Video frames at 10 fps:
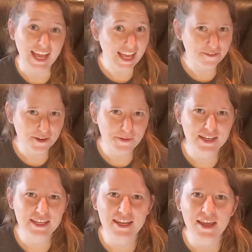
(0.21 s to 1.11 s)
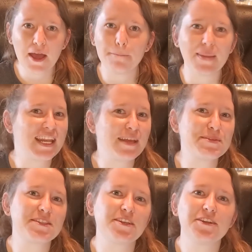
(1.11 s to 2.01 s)
Hey everyone, my
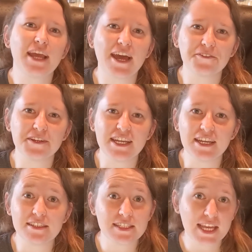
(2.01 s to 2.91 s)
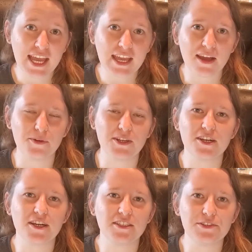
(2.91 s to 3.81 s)
name is ThunderKathryn, and today I want
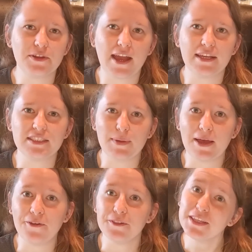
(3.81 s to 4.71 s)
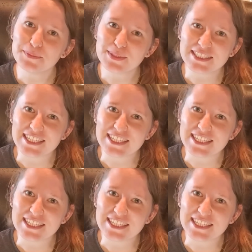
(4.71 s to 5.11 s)
to talk to you guys about lip